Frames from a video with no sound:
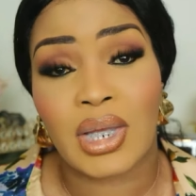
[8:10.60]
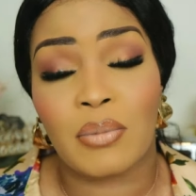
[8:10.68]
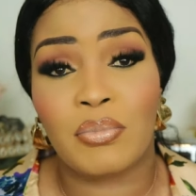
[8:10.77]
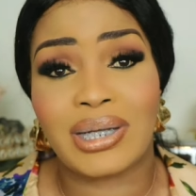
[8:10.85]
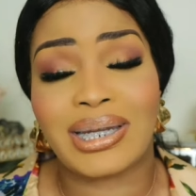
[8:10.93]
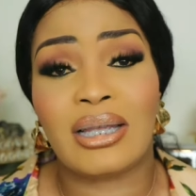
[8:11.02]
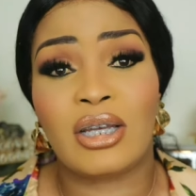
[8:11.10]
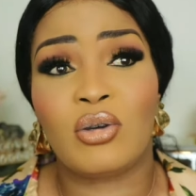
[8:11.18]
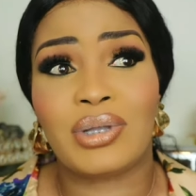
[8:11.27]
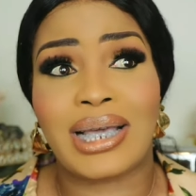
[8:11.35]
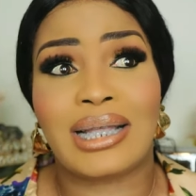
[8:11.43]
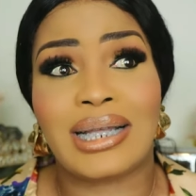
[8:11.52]
But I
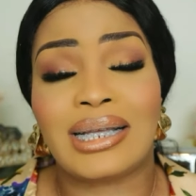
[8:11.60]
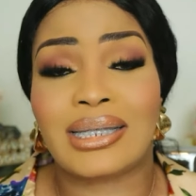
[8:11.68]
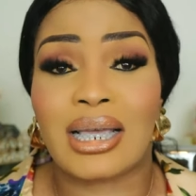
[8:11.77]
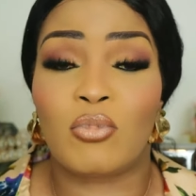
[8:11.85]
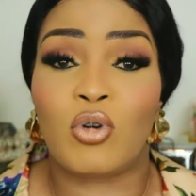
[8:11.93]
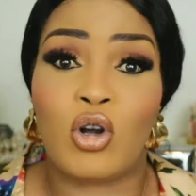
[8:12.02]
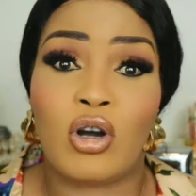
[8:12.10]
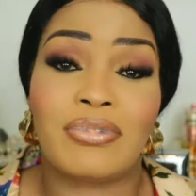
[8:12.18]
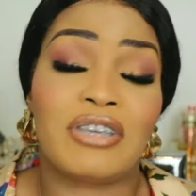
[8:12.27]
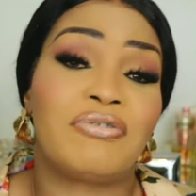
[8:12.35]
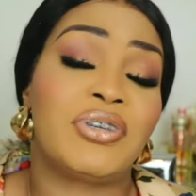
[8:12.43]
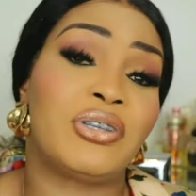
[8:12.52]
know that that time will come,
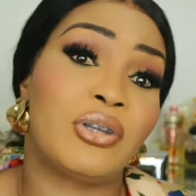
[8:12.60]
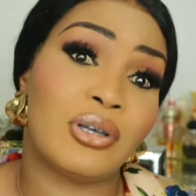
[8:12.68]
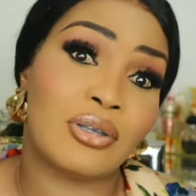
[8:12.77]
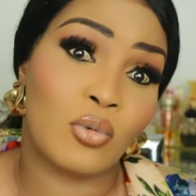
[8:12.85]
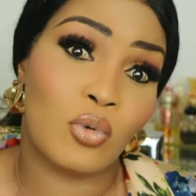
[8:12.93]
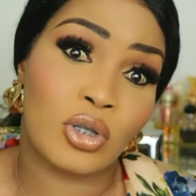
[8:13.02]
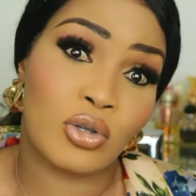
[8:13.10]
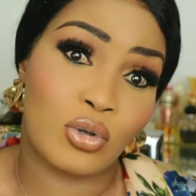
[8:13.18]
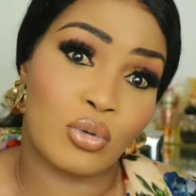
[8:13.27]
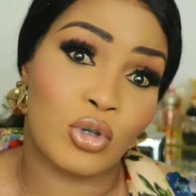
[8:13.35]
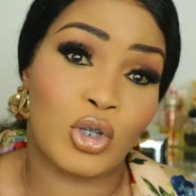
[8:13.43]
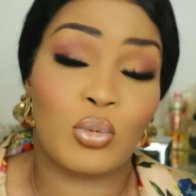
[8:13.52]
if he doesn't want
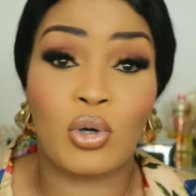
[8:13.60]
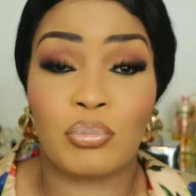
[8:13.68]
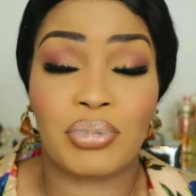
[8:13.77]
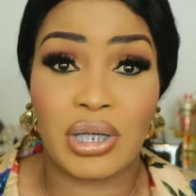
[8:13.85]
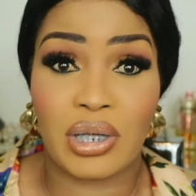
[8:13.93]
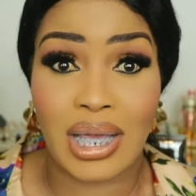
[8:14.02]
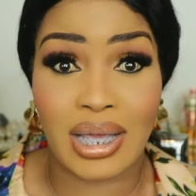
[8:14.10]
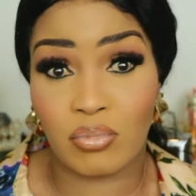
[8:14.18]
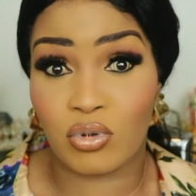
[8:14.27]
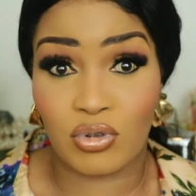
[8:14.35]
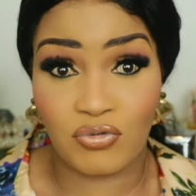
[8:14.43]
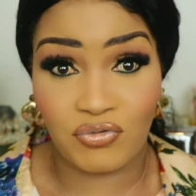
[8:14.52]
to, she won't be
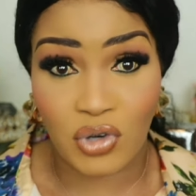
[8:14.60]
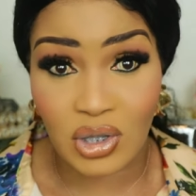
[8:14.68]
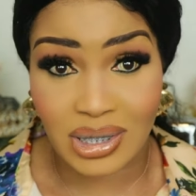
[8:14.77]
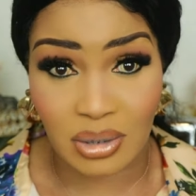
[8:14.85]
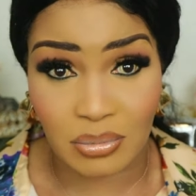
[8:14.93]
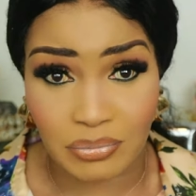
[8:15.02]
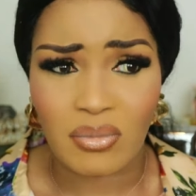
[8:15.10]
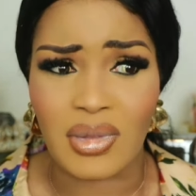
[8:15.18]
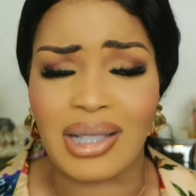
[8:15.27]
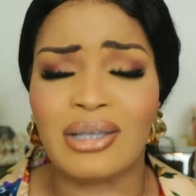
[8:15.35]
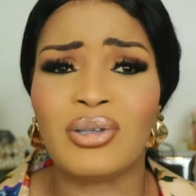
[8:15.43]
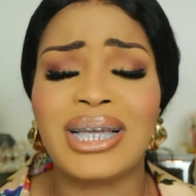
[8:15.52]
able to force him.
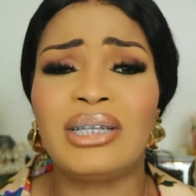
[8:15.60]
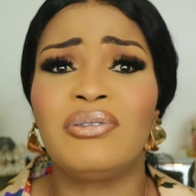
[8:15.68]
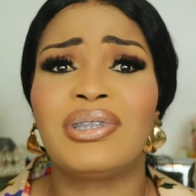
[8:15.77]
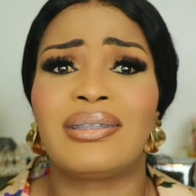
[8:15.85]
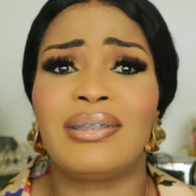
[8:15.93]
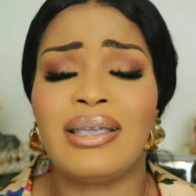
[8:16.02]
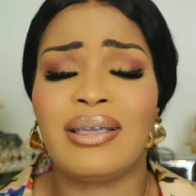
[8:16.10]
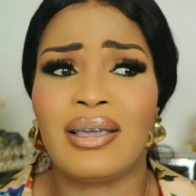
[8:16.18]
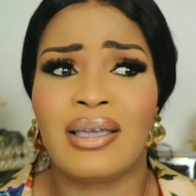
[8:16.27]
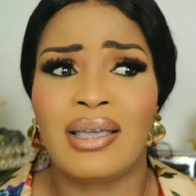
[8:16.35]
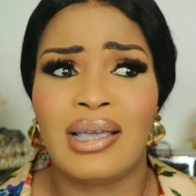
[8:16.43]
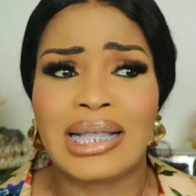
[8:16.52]
So I don't
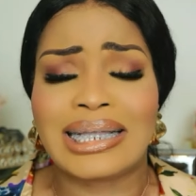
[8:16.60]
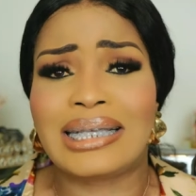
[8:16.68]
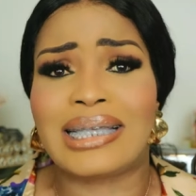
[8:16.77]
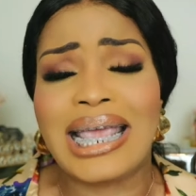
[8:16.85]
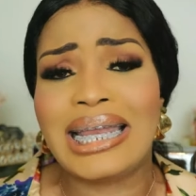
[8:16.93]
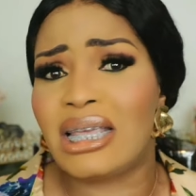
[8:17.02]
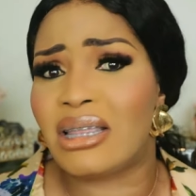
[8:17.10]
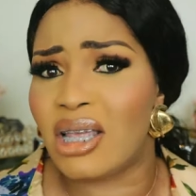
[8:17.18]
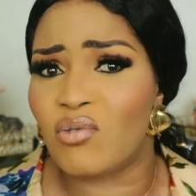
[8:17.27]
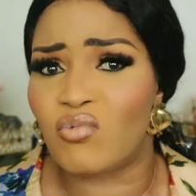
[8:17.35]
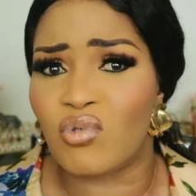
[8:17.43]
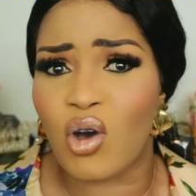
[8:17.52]
think there's
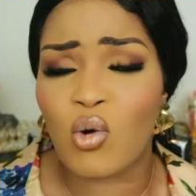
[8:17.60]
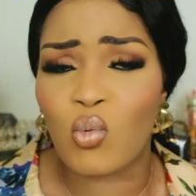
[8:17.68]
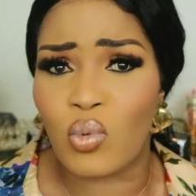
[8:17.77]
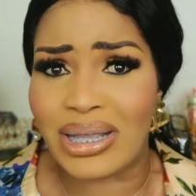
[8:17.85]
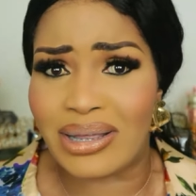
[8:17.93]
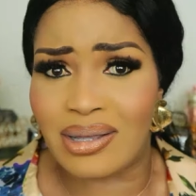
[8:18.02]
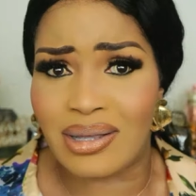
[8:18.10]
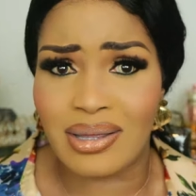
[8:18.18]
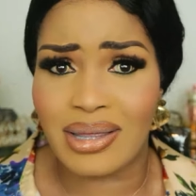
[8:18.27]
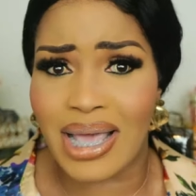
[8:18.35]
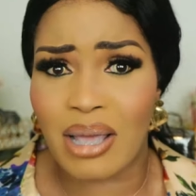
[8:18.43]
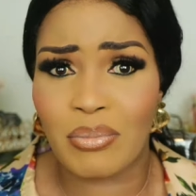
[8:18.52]
anything wrong with
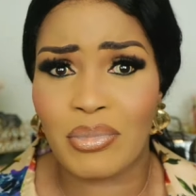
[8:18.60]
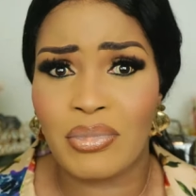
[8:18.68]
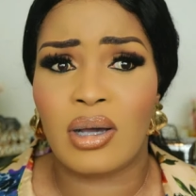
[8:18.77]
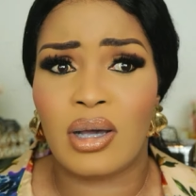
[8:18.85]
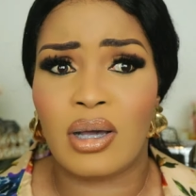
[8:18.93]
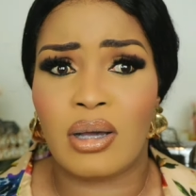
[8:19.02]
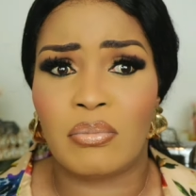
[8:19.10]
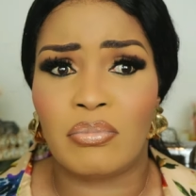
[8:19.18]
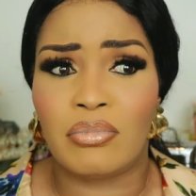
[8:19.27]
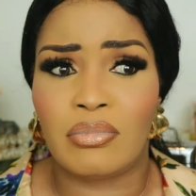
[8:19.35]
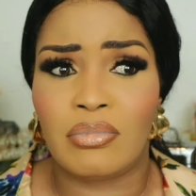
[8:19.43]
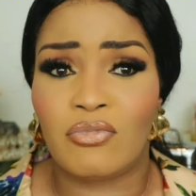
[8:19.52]
them
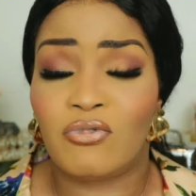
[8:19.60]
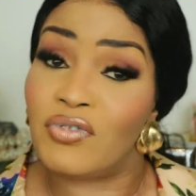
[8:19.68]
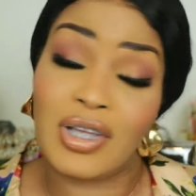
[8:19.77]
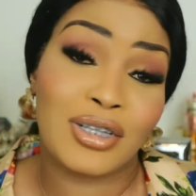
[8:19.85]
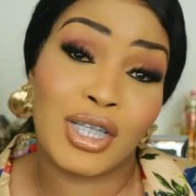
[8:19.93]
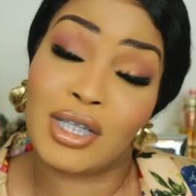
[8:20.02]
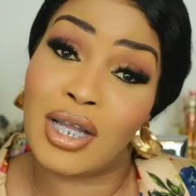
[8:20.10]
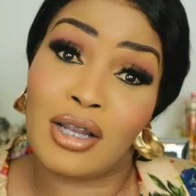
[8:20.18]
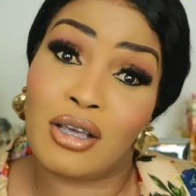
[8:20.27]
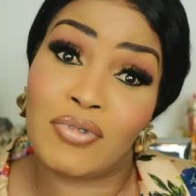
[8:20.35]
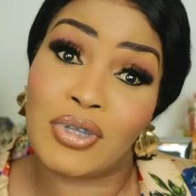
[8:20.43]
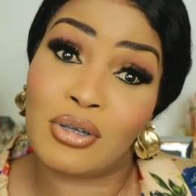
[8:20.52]
um, flaunting their
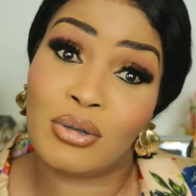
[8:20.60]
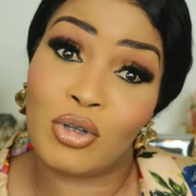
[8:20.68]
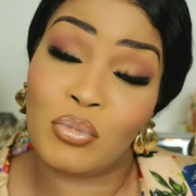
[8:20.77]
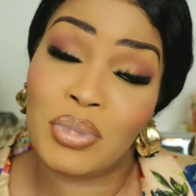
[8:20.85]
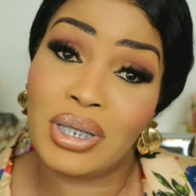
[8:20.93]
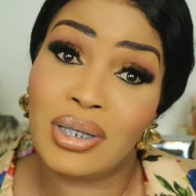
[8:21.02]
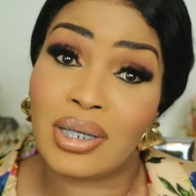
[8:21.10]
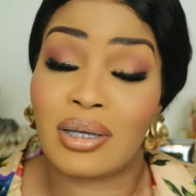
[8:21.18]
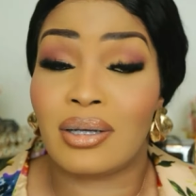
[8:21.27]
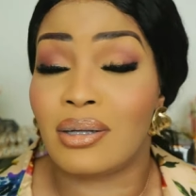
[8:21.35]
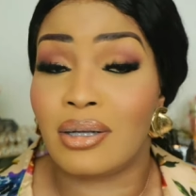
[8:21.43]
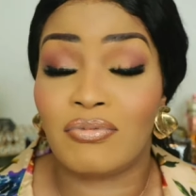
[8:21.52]
love on social
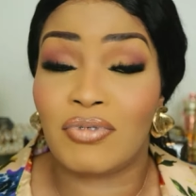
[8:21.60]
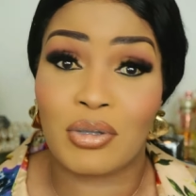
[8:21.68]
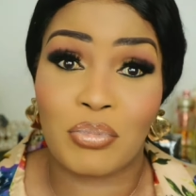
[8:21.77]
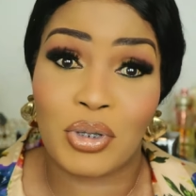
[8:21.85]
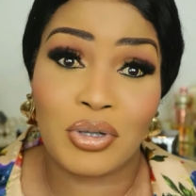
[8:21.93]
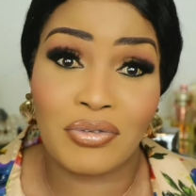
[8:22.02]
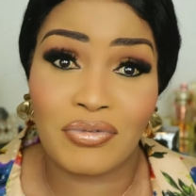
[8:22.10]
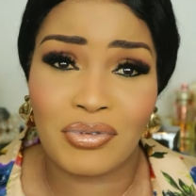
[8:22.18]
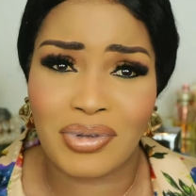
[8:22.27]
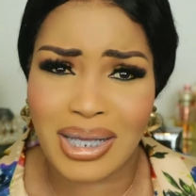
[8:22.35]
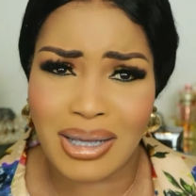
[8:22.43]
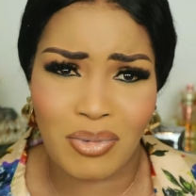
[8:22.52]
media. Love is a beautiful
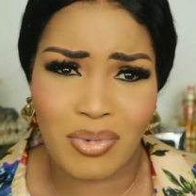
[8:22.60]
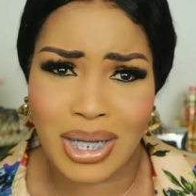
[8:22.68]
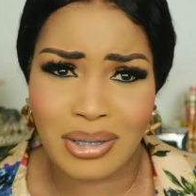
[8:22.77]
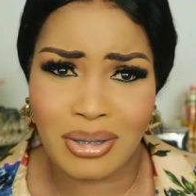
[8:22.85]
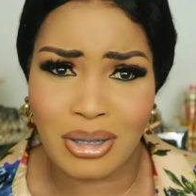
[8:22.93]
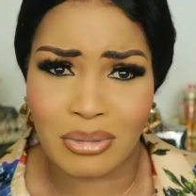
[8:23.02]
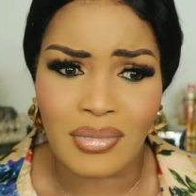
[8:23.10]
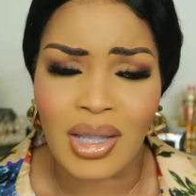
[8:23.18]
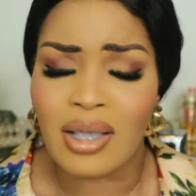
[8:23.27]
thing. Why not?